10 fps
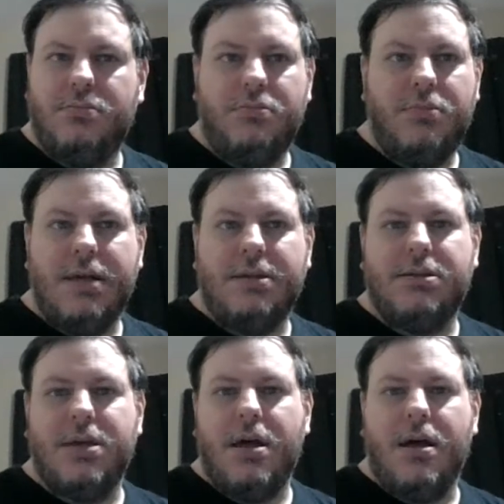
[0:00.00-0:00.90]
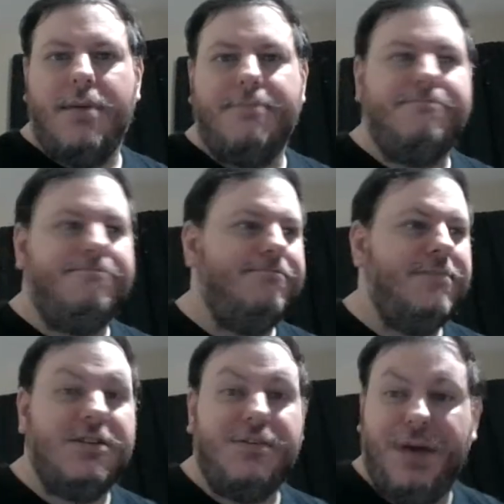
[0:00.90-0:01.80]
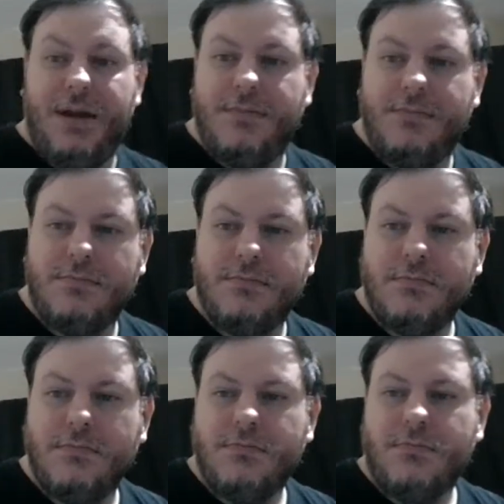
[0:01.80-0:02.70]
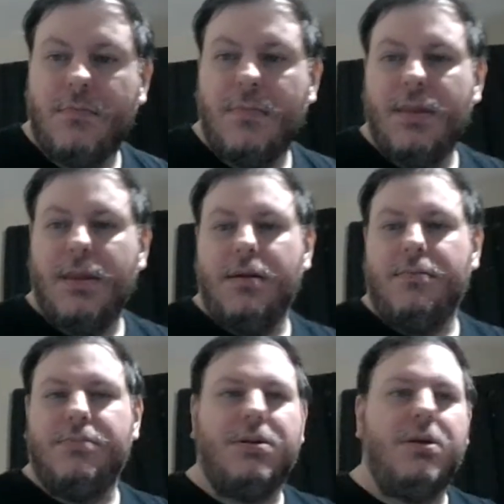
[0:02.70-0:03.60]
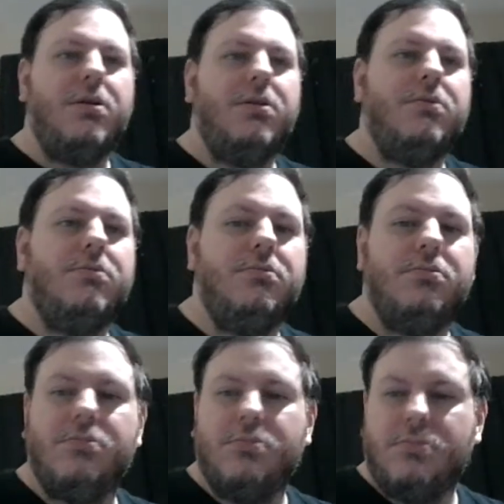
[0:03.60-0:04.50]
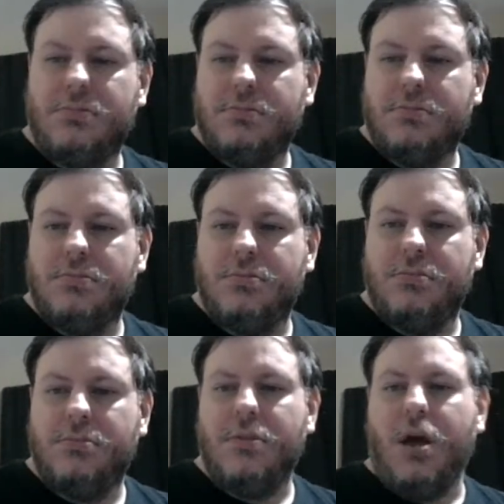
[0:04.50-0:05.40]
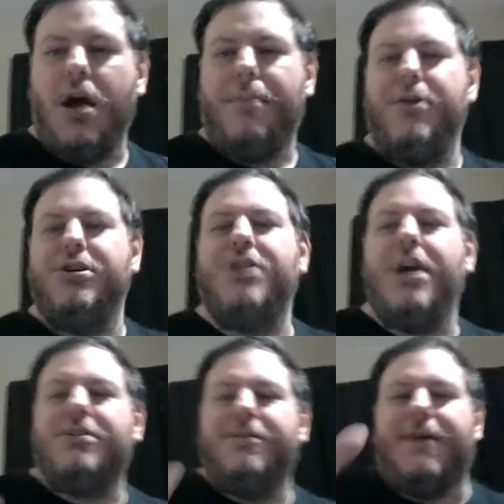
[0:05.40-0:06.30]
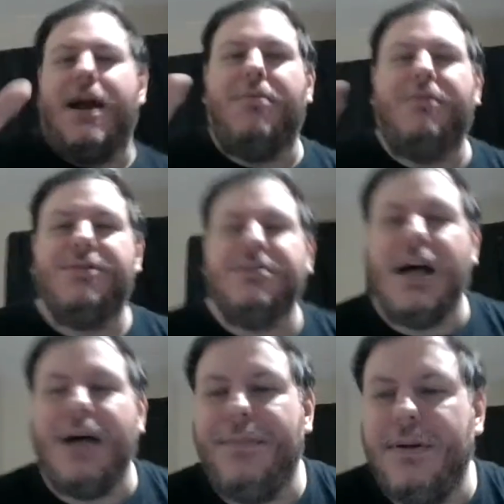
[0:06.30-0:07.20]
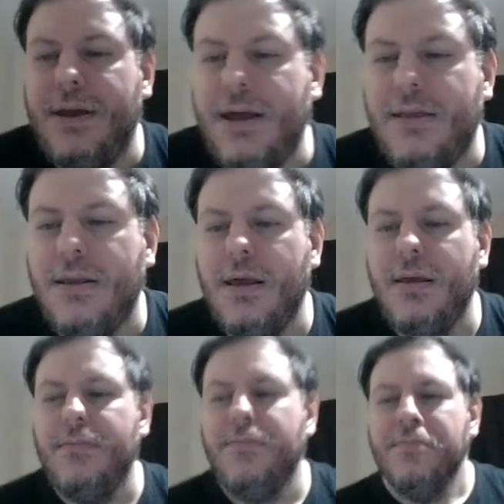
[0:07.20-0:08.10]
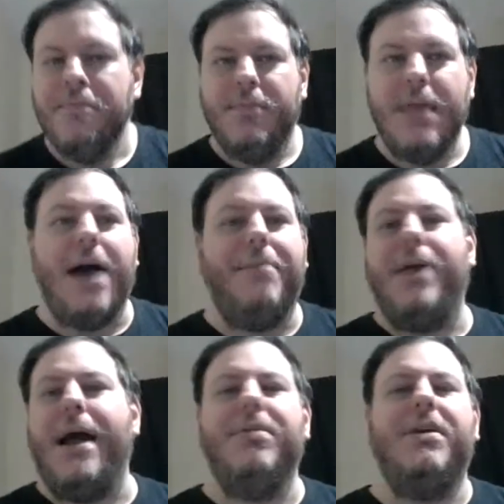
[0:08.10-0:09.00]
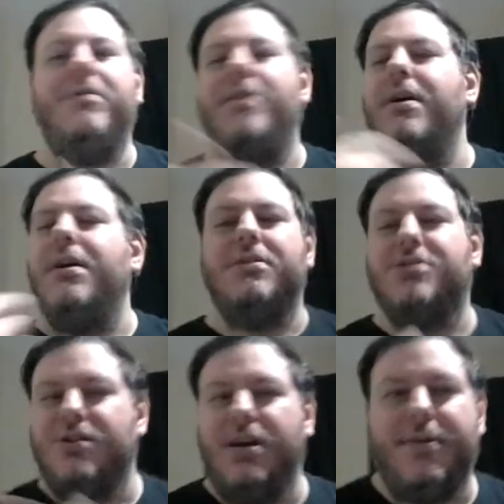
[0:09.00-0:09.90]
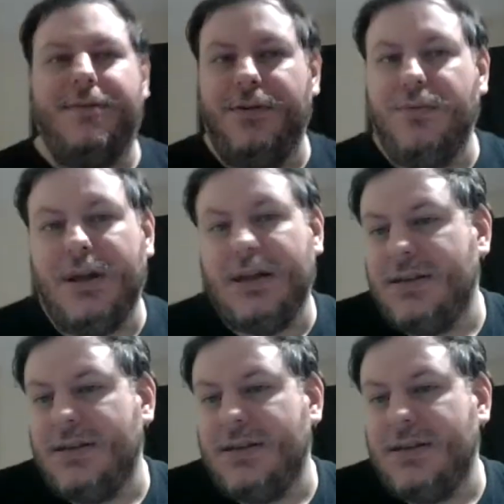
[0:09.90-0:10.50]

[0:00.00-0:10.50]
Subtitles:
it's disappeared. So appreciate you, Fiber, for stopping in. Yeah, I'm probably getting ready to end the stream in a few minutes